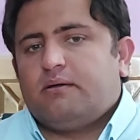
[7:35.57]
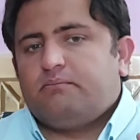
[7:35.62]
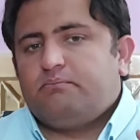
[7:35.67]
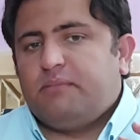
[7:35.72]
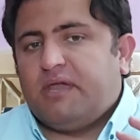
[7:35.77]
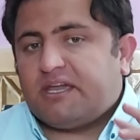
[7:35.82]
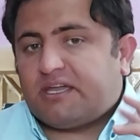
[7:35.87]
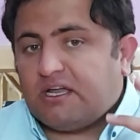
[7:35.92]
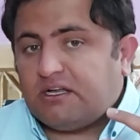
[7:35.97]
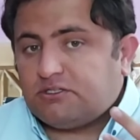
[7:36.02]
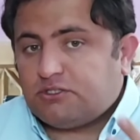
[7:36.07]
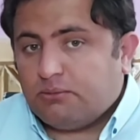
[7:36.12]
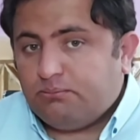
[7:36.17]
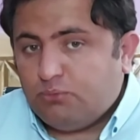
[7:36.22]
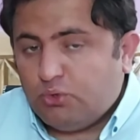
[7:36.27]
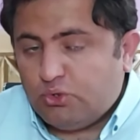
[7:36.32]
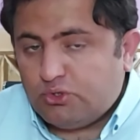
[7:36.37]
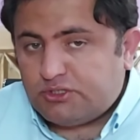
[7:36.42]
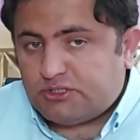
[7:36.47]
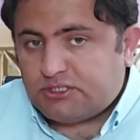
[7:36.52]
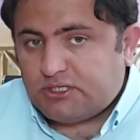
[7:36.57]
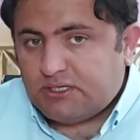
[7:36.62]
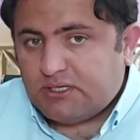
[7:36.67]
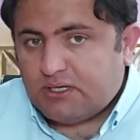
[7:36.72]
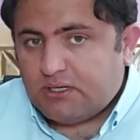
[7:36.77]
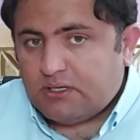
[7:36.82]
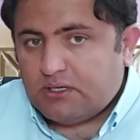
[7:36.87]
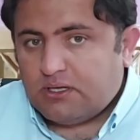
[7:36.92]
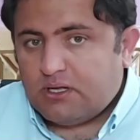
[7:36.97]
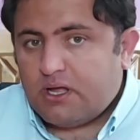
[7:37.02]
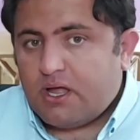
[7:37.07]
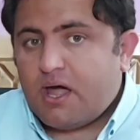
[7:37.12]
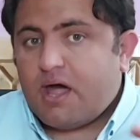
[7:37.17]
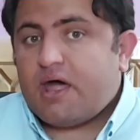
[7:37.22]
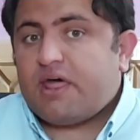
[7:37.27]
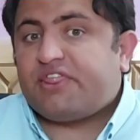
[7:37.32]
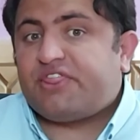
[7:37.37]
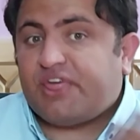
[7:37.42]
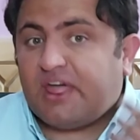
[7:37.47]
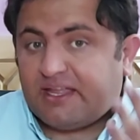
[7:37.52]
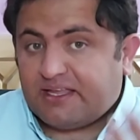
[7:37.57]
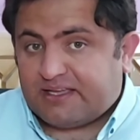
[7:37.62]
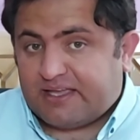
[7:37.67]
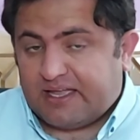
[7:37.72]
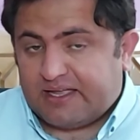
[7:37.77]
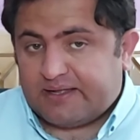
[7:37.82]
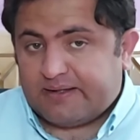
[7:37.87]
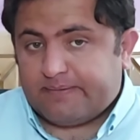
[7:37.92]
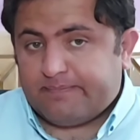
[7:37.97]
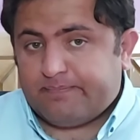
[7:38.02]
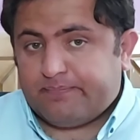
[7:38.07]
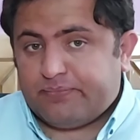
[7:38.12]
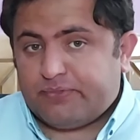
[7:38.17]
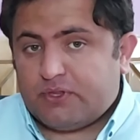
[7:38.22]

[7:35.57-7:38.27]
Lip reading: making the mood, thinking.